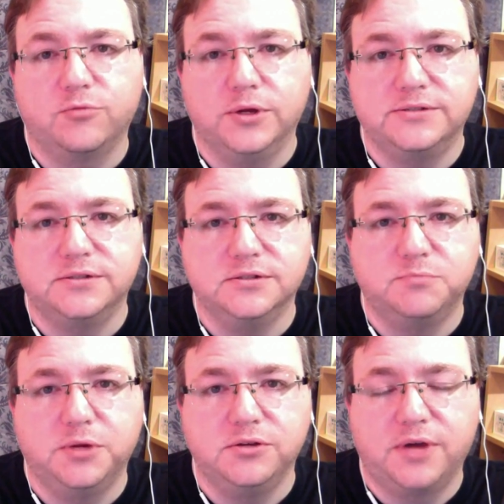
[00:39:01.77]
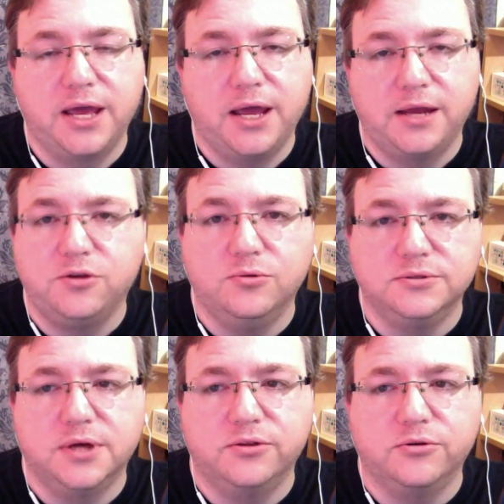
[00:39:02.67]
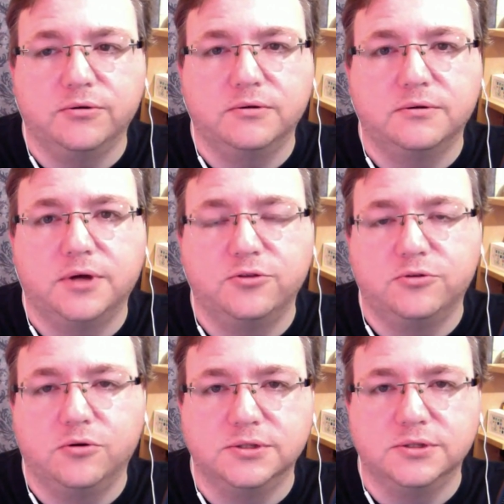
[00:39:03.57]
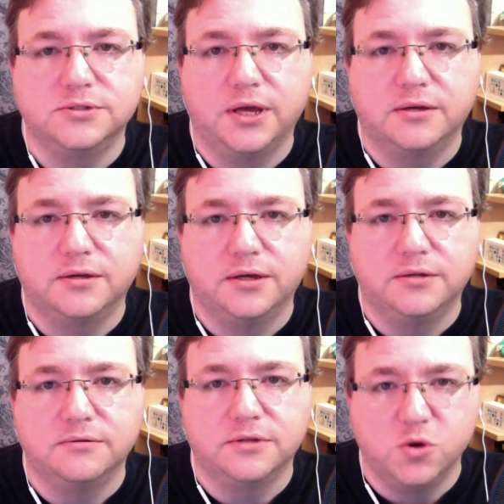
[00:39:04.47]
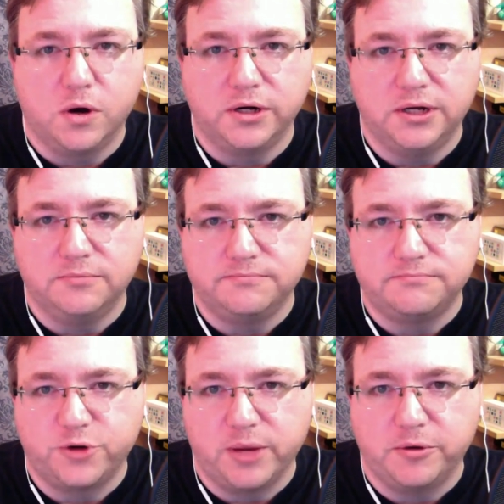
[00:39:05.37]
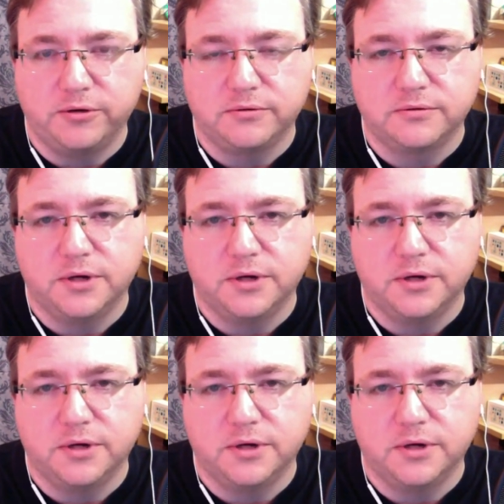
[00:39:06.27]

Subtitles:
for instance, but you can use other tokens like URL parameter.